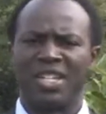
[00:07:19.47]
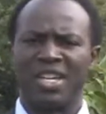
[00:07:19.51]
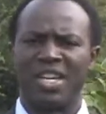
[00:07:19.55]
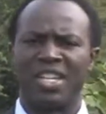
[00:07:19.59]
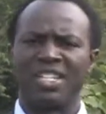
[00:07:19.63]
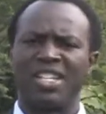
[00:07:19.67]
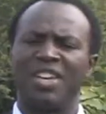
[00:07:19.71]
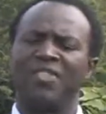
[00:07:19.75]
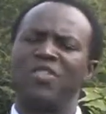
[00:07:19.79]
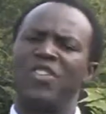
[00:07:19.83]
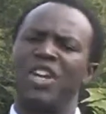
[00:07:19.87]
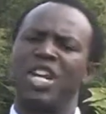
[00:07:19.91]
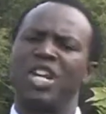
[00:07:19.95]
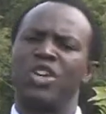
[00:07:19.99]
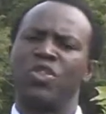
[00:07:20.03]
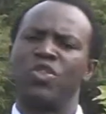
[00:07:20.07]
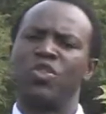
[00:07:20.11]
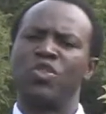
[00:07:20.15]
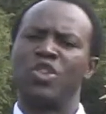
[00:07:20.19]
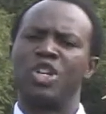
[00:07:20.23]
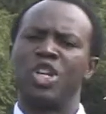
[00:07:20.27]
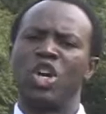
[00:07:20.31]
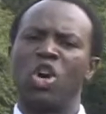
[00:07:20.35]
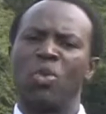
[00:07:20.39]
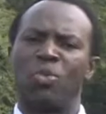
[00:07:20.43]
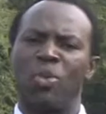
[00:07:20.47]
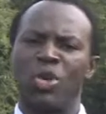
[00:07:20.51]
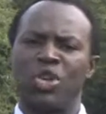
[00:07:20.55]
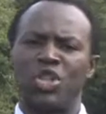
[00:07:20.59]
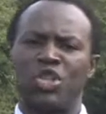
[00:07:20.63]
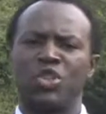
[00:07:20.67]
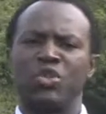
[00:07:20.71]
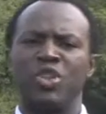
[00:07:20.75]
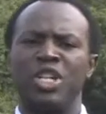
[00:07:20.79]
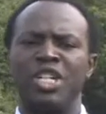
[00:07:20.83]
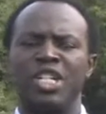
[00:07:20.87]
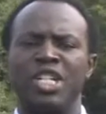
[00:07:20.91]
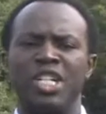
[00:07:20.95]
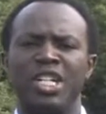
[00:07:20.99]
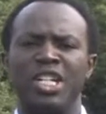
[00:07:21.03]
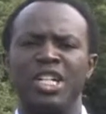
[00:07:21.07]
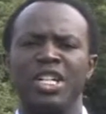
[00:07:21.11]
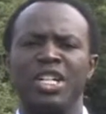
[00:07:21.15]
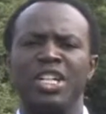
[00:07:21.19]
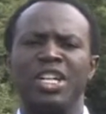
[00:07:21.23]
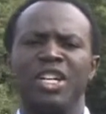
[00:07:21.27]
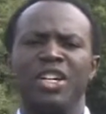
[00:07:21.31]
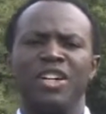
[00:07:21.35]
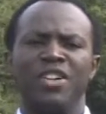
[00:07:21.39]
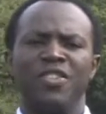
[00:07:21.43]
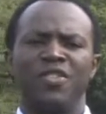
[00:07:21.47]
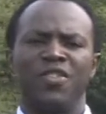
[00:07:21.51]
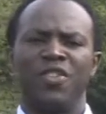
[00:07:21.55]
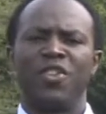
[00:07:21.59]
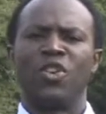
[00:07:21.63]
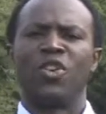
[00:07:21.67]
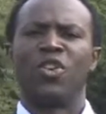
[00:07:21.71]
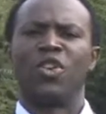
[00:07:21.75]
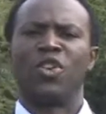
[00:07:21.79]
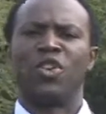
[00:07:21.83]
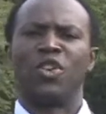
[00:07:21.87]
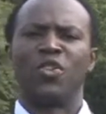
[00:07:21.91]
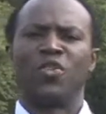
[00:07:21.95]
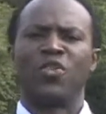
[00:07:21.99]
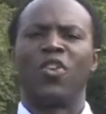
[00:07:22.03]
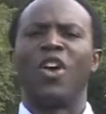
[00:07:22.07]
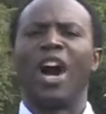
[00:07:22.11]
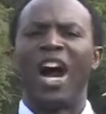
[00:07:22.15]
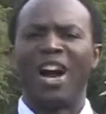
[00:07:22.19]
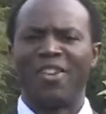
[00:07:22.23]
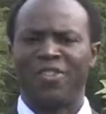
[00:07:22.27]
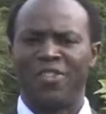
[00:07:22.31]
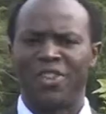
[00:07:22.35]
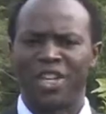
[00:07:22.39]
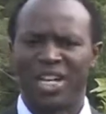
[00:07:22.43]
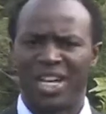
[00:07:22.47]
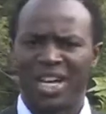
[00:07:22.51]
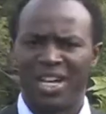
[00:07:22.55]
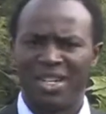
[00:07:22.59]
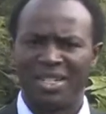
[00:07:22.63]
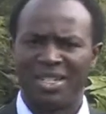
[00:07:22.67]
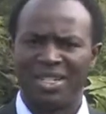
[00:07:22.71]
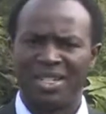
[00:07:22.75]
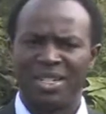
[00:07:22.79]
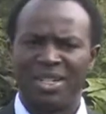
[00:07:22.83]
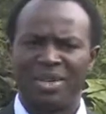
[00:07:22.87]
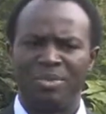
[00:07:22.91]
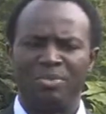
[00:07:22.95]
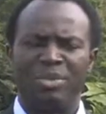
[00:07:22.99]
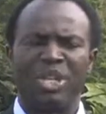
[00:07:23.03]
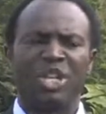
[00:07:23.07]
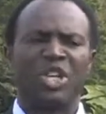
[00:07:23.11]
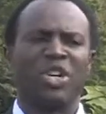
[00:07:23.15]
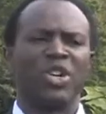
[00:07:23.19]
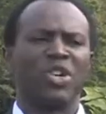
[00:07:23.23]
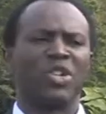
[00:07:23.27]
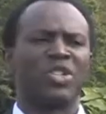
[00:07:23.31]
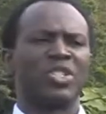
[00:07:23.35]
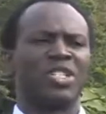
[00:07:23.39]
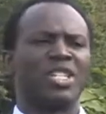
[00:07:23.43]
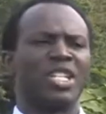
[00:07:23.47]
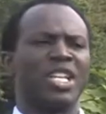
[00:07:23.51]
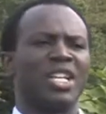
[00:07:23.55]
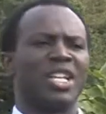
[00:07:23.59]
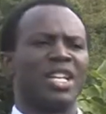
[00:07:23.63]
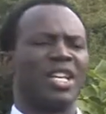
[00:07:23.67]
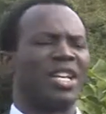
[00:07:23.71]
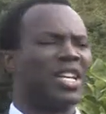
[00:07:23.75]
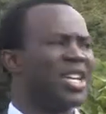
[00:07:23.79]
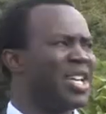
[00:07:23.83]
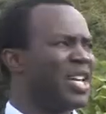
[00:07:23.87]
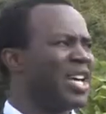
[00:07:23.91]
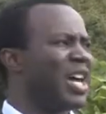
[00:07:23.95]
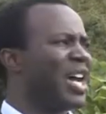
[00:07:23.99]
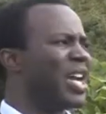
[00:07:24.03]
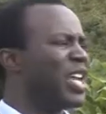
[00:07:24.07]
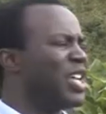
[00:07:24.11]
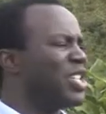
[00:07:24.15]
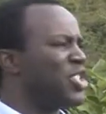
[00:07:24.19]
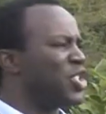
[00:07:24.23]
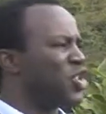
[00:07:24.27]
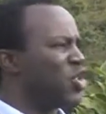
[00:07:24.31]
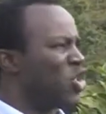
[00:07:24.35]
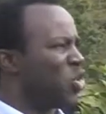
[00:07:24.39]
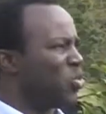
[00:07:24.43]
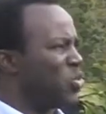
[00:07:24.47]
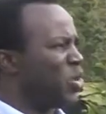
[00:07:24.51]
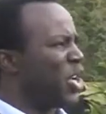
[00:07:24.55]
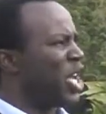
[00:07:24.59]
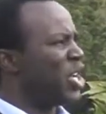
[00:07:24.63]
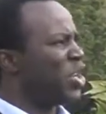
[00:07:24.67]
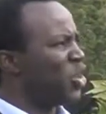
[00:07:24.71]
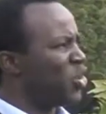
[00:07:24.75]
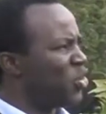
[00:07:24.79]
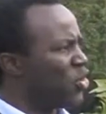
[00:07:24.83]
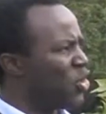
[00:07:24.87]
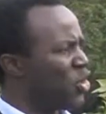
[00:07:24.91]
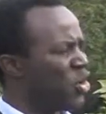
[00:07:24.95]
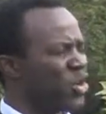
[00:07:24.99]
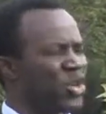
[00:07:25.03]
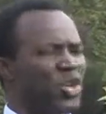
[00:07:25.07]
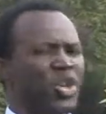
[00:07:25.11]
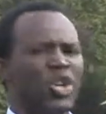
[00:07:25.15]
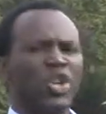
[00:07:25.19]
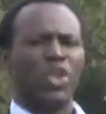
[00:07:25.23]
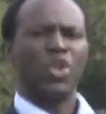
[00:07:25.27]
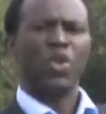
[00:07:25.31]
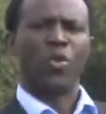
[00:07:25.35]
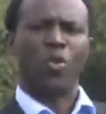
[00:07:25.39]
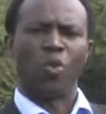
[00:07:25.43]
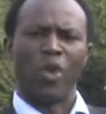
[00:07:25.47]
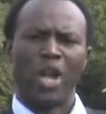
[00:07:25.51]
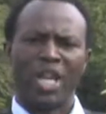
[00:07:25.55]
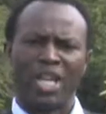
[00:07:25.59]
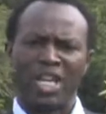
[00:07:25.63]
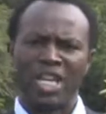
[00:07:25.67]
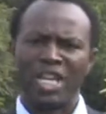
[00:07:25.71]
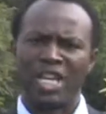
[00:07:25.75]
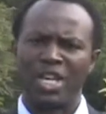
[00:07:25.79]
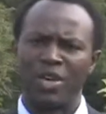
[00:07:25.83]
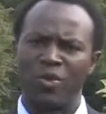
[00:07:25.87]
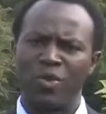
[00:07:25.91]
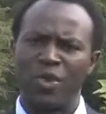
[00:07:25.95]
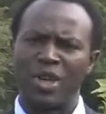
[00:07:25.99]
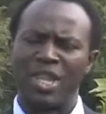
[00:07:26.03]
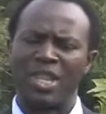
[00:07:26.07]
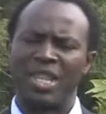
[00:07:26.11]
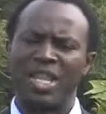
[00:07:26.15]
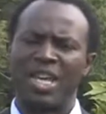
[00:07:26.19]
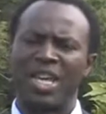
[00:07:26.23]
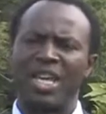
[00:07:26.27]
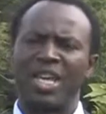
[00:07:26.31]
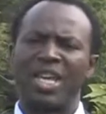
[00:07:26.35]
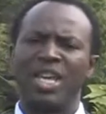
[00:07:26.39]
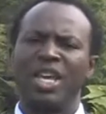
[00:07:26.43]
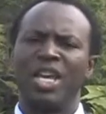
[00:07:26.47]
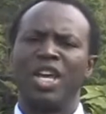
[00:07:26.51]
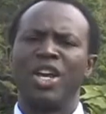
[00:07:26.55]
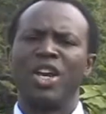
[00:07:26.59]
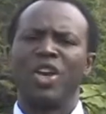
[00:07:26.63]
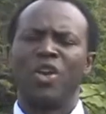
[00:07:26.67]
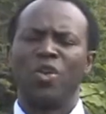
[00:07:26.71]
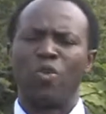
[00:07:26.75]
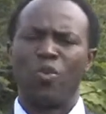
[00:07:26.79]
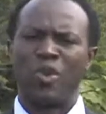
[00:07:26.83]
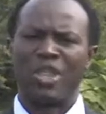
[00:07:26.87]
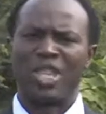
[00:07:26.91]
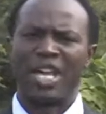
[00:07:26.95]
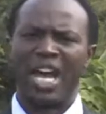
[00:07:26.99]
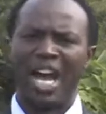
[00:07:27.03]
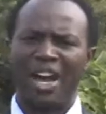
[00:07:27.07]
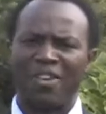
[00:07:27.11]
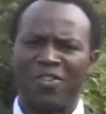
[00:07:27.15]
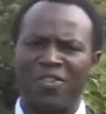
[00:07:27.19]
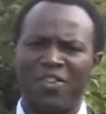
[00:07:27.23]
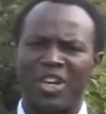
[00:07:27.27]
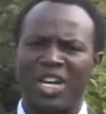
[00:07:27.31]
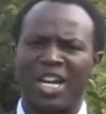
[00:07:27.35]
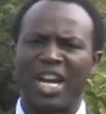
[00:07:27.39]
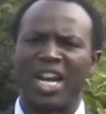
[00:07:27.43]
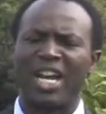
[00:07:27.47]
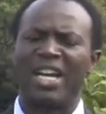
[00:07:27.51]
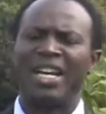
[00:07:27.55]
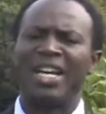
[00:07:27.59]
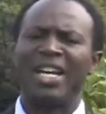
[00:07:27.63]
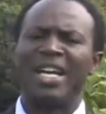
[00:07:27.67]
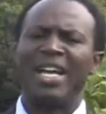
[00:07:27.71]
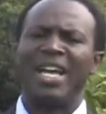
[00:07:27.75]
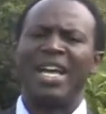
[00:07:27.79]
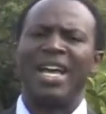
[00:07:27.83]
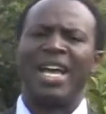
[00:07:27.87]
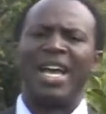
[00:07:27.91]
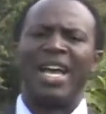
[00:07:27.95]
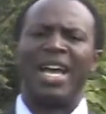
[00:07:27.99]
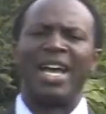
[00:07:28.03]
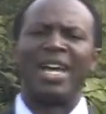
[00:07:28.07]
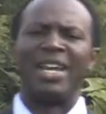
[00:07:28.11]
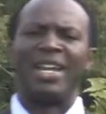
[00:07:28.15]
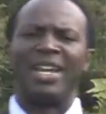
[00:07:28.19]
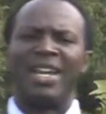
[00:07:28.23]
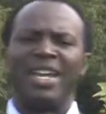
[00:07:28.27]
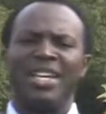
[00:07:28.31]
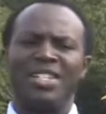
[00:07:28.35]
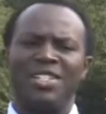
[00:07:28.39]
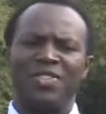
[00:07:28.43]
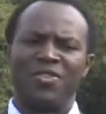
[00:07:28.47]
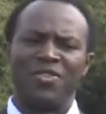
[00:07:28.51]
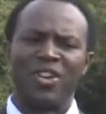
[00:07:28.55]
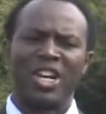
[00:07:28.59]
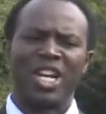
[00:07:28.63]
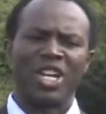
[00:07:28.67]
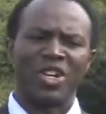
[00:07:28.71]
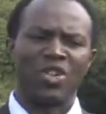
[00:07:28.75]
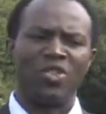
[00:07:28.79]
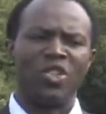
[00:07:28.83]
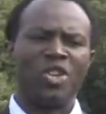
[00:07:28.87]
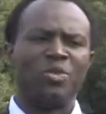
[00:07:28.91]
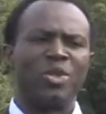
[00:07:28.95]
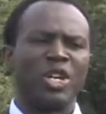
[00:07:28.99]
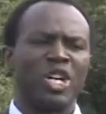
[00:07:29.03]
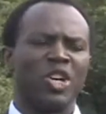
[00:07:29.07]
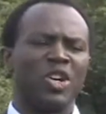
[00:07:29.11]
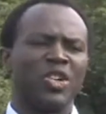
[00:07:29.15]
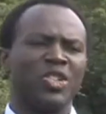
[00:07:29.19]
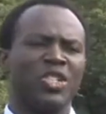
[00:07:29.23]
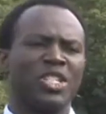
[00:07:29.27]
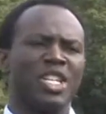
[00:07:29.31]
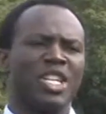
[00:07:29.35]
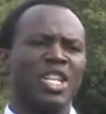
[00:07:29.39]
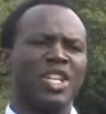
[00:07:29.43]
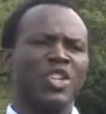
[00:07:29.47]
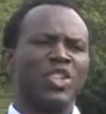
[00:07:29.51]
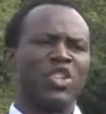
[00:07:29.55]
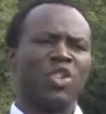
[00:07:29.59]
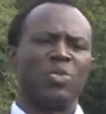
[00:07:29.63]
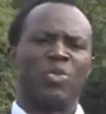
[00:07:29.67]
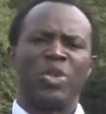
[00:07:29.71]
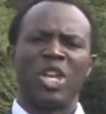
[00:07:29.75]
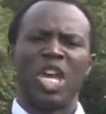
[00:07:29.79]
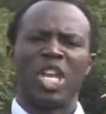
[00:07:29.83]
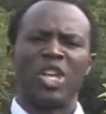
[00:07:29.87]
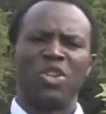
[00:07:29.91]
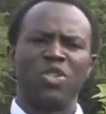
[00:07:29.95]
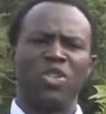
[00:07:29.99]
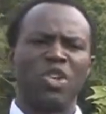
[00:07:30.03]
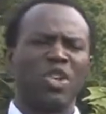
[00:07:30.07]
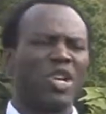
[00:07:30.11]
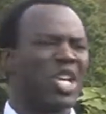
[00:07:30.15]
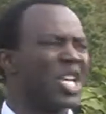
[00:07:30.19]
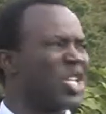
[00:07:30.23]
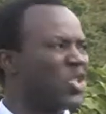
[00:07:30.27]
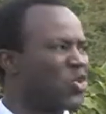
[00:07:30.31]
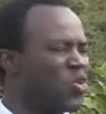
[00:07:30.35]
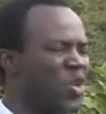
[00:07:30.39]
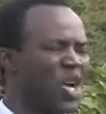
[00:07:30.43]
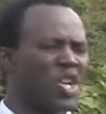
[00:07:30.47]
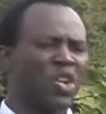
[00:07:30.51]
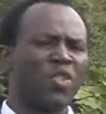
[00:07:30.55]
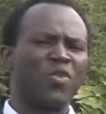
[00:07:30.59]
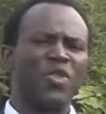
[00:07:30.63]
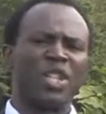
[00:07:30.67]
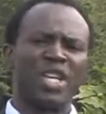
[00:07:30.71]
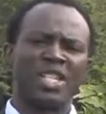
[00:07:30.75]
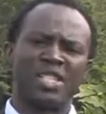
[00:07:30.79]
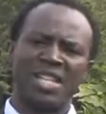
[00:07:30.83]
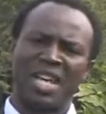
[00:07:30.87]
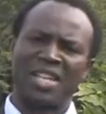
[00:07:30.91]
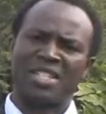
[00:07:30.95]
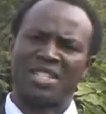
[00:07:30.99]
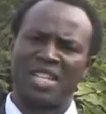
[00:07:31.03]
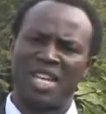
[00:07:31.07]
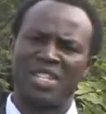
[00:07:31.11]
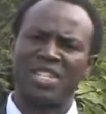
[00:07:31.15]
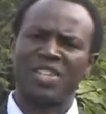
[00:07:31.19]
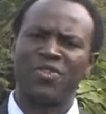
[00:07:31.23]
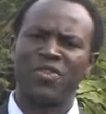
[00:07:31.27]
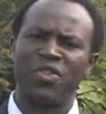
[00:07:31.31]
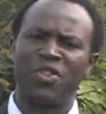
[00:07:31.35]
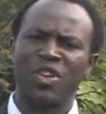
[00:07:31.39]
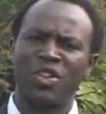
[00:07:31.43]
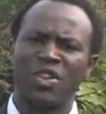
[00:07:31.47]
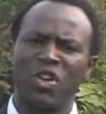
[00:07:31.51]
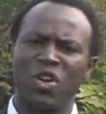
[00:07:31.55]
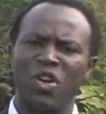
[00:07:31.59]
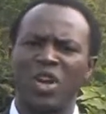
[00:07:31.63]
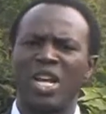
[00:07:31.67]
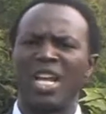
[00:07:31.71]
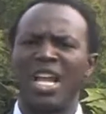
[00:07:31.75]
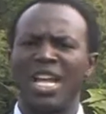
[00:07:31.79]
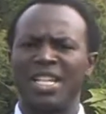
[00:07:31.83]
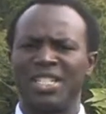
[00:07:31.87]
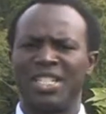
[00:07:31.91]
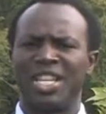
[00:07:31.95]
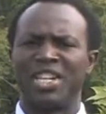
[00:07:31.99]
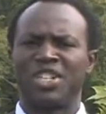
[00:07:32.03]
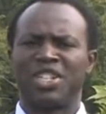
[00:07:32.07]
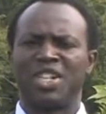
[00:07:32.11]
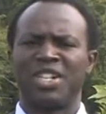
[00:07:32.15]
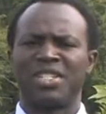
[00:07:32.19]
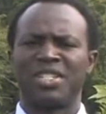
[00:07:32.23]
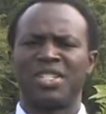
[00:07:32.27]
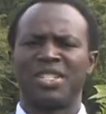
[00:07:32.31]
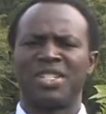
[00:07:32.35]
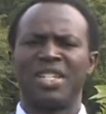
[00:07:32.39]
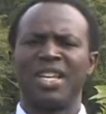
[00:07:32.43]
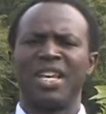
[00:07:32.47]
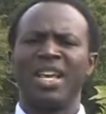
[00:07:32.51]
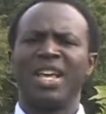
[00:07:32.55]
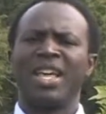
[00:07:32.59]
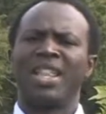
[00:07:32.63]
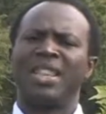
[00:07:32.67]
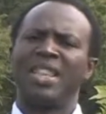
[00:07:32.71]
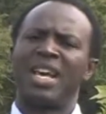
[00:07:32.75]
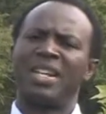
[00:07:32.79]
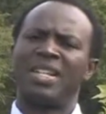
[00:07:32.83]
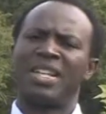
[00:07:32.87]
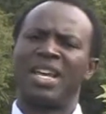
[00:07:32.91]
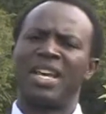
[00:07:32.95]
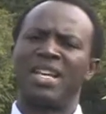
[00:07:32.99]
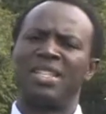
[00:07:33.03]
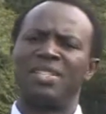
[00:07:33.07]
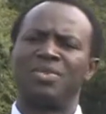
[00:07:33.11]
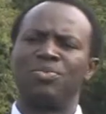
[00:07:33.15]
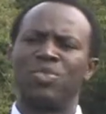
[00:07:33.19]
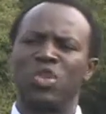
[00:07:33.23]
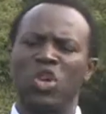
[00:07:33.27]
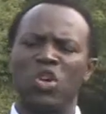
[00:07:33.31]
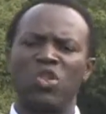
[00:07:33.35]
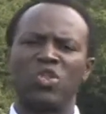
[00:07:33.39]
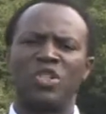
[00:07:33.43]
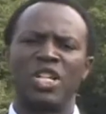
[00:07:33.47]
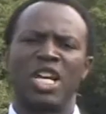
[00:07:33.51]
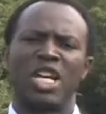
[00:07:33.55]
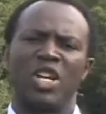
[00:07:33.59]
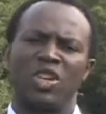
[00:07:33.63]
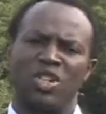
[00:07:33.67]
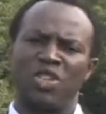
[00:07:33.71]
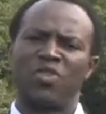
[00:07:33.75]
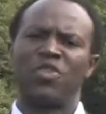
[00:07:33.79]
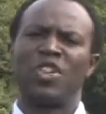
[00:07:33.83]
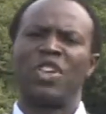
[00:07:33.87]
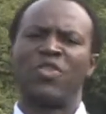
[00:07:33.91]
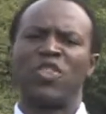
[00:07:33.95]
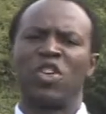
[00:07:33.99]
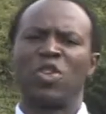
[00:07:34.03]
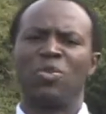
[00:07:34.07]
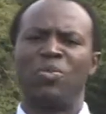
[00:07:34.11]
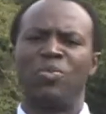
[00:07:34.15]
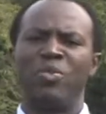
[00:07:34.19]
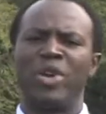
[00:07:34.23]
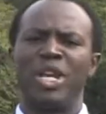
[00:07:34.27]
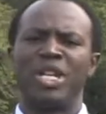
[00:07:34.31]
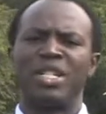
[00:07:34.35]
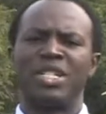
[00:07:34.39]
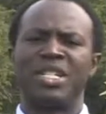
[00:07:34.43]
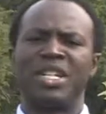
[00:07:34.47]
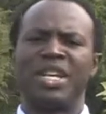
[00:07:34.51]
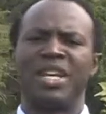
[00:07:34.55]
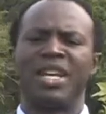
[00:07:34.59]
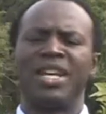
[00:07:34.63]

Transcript: It's a very good opportunity for Africa, because here is the European Union working with Africa, and it's very good because the European Union is one of the successful organizations that has brought a lot of development